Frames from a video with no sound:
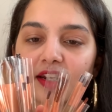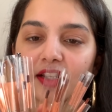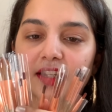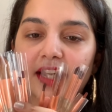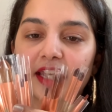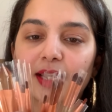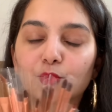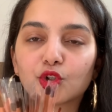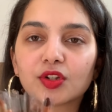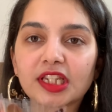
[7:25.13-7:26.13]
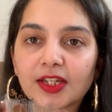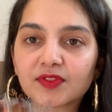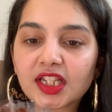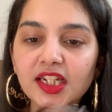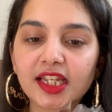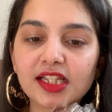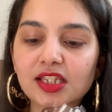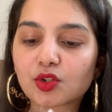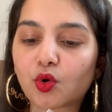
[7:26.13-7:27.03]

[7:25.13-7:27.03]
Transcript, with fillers: Again, I'm going to leave the links to